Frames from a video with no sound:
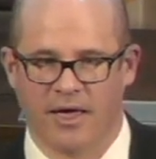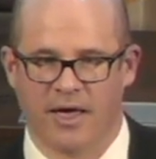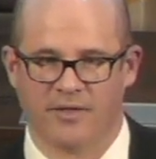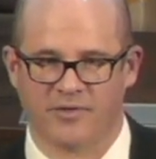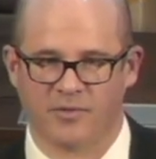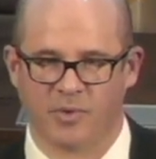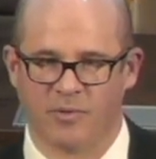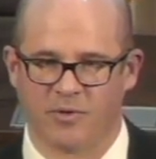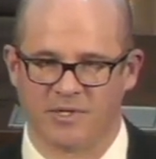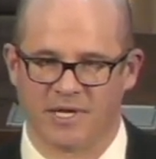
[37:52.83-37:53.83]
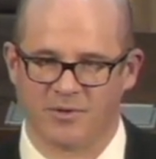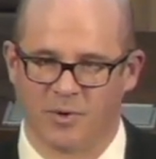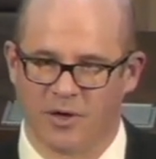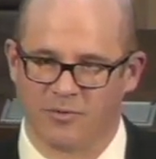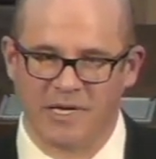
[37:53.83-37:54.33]
And the Supreme Court says,
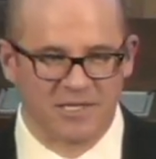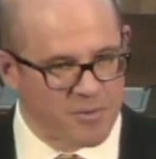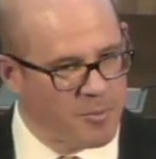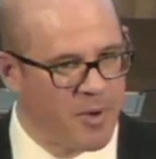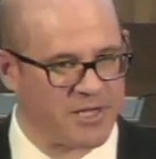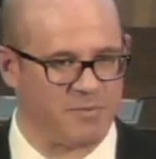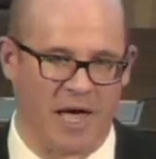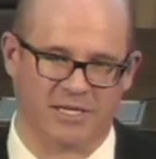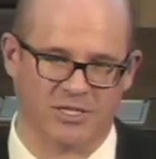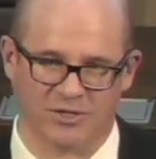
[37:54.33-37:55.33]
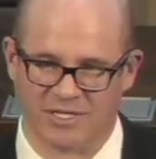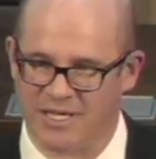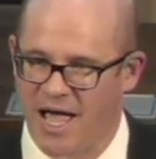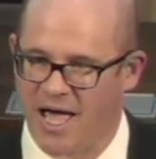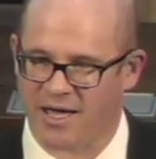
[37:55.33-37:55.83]
well, a reasonable bus passenger is
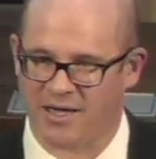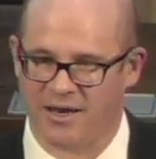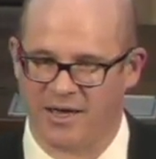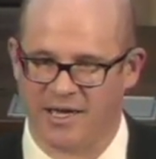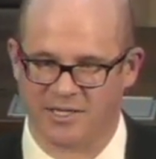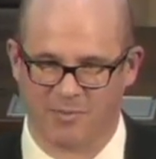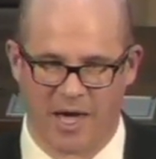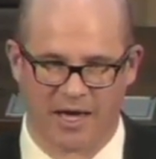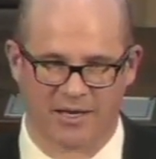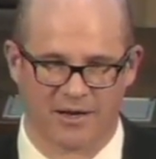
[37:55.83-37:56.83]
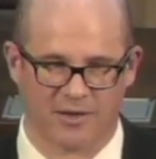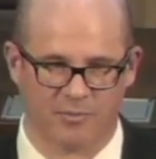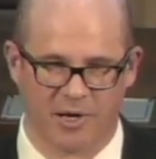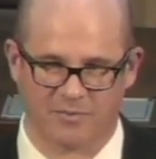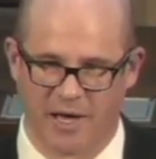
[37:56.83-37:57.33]
not going to expect another
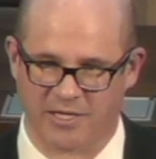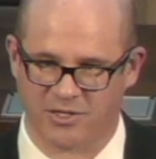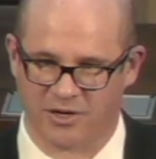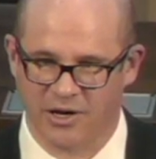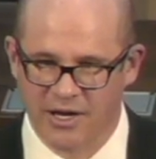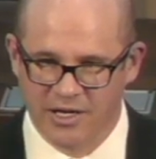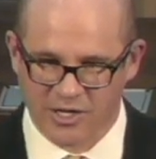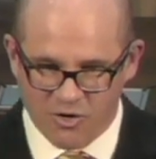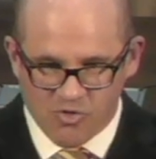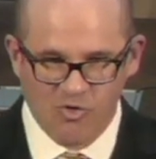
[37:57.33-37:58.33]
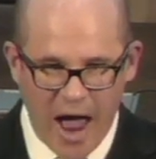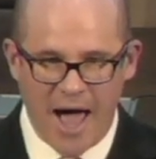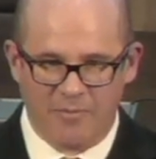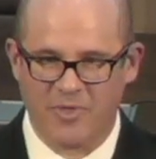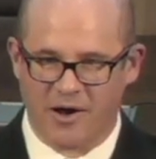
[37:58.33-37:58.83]
bus passenger to
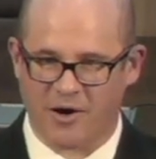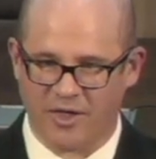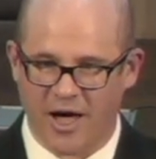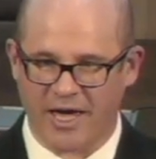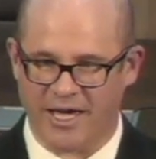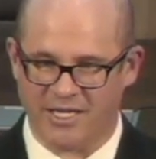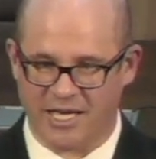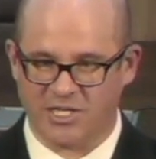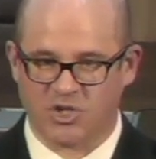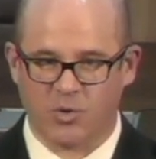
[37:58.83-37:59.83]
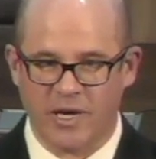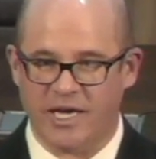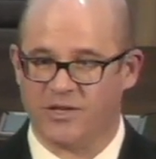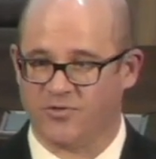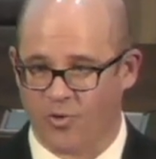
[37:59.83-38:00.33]
grab their luggage and
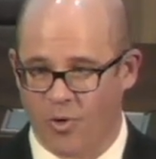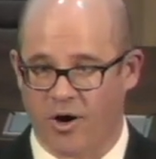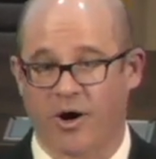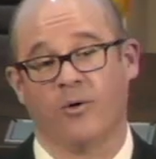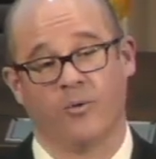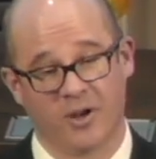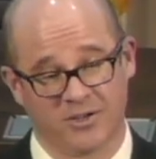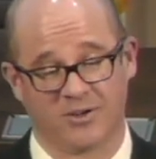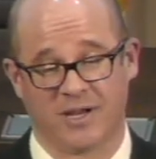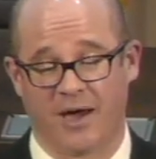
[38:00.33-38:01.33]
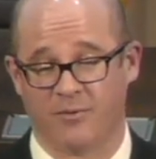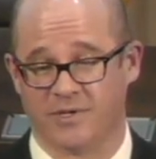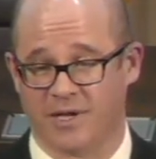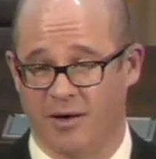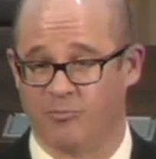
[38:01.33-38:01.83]
squeeze for what it turned out
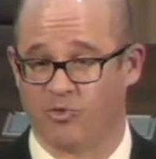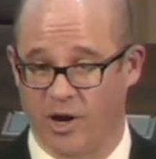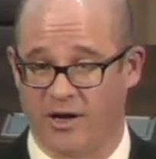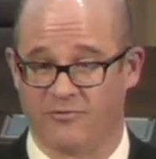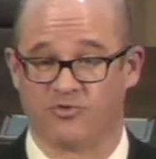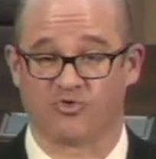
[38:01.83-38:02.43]
was a brick of